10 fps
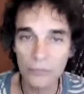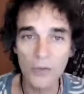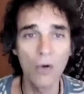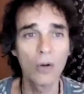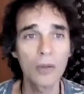
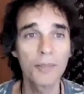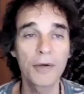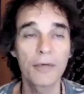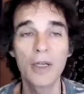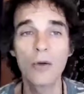all
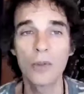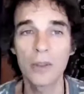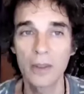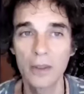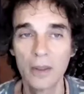appear
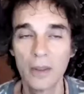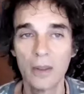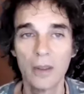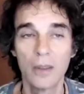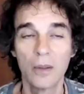equally
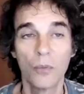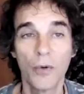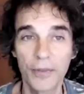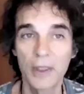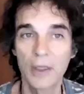
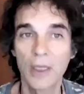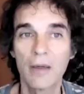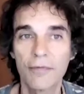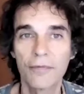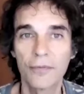within
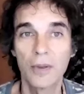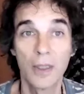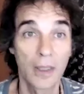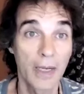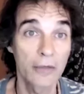life
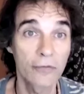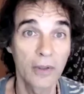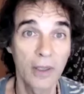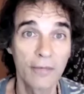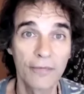and as
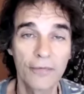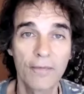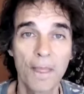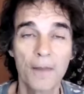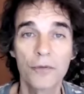life.
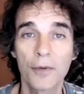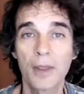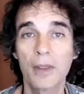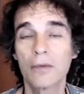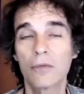So
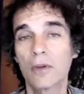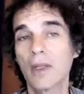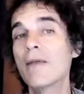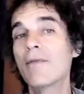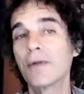
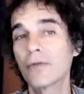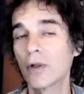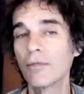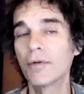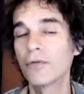life
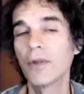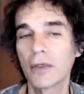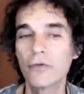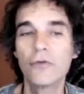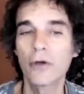itself is
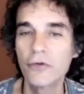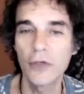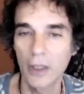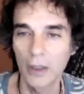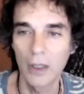not
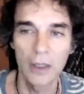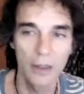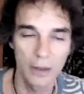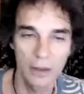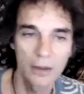judging
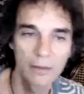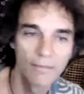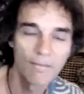anything.